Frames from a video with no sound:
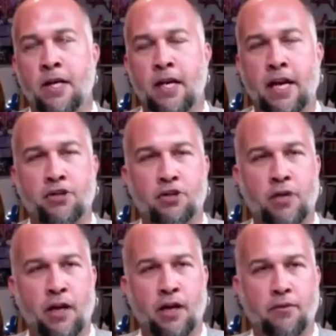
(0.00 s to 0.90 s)
as you
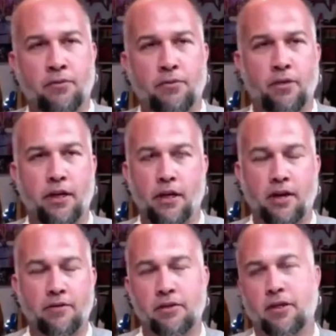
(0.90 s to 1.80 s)
kind of, and
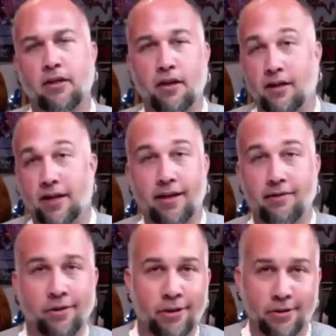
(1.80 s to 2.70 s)
obviously like, I have
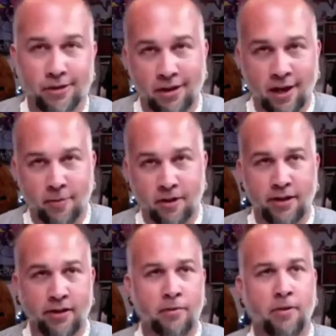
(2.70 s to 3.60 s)
no idea what's going to happen by the
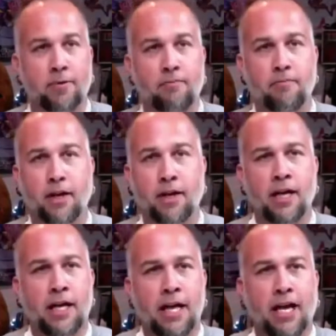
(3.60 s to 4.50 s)
end of the month, but
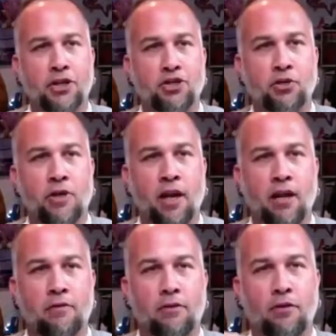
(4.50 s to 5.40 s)
as you kind
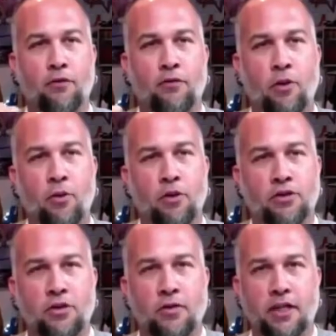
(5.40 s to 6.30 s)
of look forward
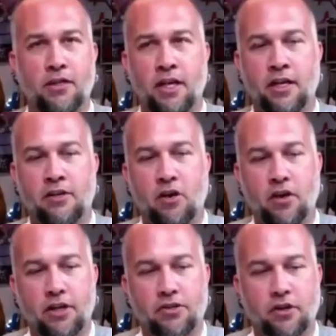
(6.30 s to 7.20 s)
to these things,
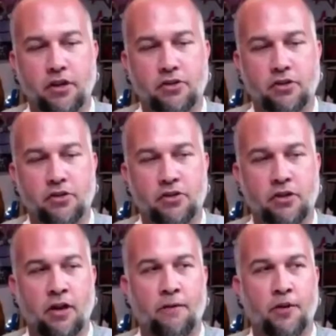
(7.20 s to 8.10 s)
is there
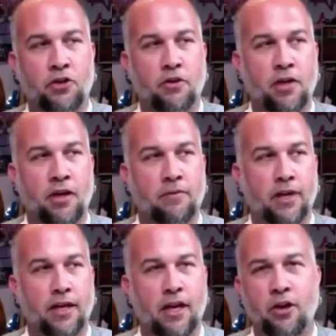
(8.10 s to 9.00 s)
stuff that you're kind of
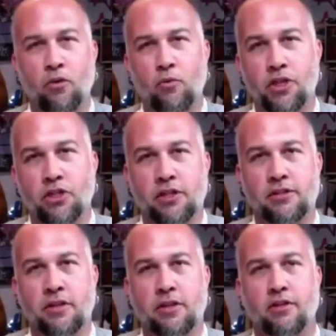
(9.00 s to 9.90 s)
like on a wish
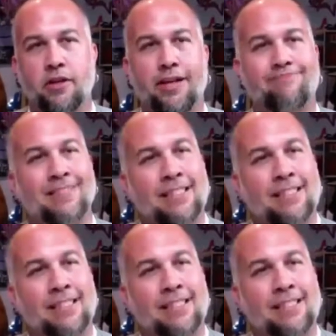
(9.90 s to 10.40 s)
list that you're like,